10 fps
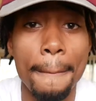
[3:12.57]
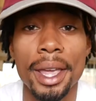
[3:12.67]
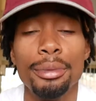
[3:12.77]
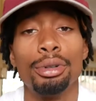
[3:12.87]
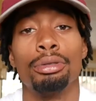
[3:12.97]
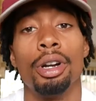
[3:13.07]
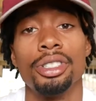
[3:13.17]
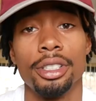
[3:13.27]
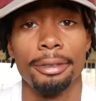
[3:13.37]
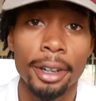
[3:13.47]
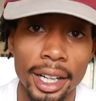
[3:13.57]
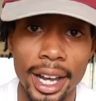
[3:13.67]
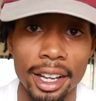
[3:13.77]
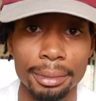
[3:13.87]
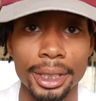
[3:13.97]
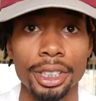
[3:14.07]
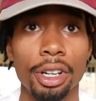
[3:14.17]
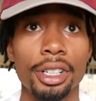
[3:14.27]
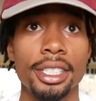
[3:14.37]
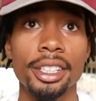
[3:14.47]
People would roast the fuck out of me, you know,
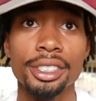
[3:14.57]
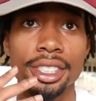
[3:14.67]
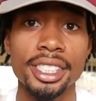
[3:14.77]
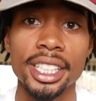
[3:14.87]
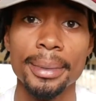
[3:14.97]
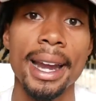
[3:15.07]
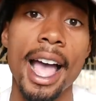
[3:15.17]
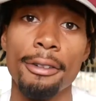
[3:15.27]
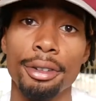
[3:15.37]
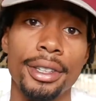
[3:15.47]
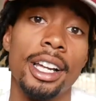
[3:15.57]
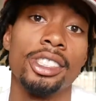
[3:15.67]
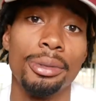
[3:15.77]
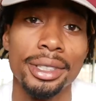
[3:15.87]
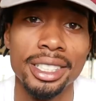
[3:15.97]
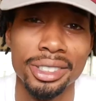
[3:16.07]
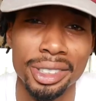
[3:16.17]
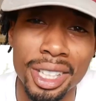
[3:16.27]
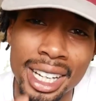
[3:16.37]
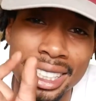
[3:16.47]
because they used to see me in afro and that's all these
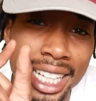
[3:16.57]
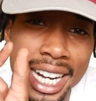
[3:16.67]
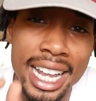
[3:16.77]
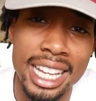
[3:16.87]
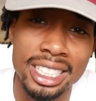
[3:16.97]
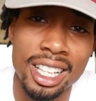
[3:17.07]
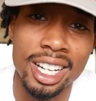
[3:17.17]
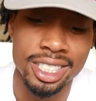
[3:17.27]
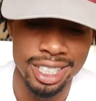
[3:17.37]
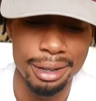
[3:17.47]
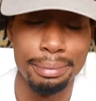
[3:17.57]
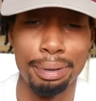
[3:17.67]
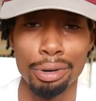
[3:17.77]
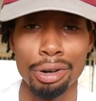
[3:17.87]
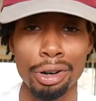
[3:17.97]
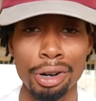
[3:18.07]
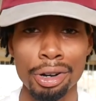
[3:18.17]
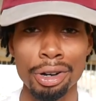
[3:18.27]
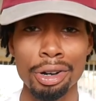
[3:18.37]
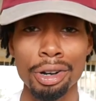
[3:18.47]
little tiny ass locks. They're like,
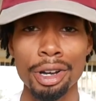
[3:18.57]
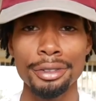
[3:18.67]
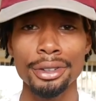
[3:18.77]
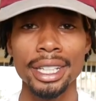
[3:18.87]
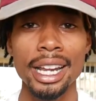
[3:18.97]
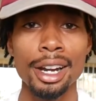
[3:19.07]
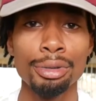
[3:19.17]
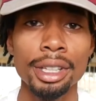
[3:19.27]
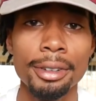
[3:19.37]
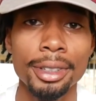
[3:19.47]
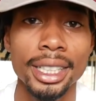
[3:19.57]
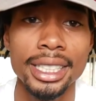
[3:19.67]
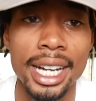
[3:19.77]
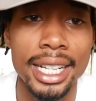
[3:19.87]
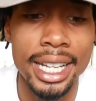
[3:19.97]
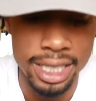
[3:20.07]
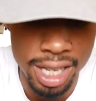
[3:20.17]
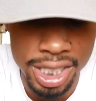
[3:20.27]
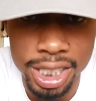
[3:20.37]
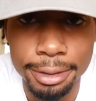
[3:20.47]
boy, you gonna get out of with that fucking tiny ass
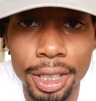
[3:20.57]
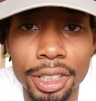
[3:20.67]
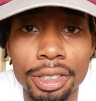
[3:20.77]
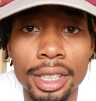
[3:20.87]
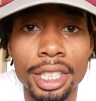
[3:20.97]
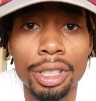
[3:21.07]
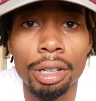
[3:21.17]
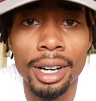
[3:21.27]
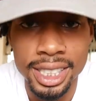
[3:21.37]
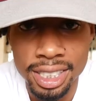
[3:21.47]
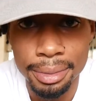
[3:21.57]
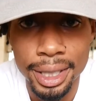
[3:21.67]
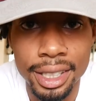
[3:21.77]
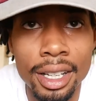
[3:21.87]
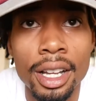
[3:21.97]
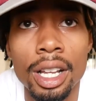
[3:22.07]
lock shit? Fucking, you think you a rasta, man?